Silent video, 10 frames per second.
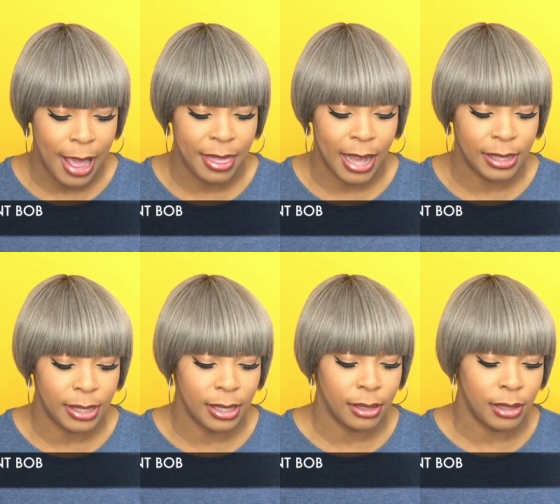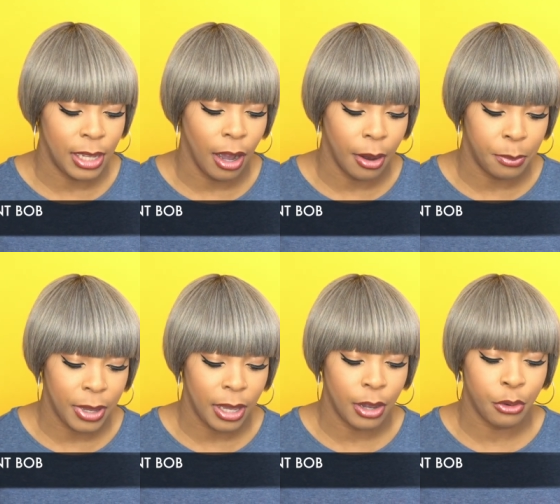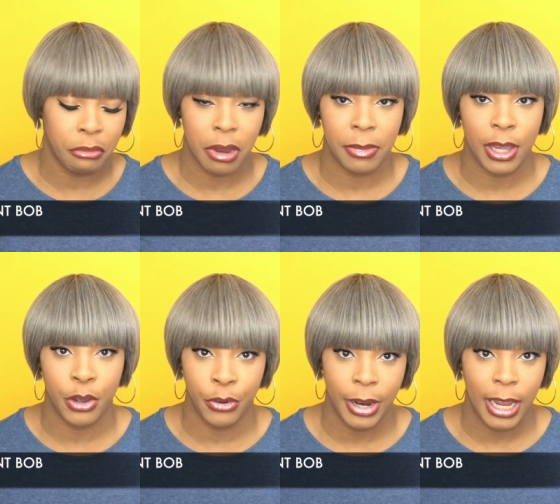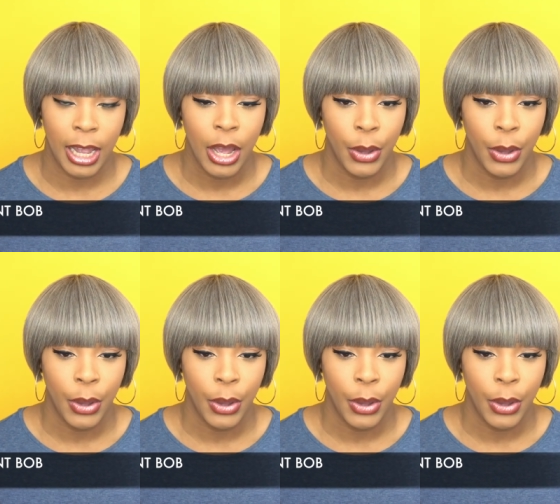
and that's DRB Creamy Gray.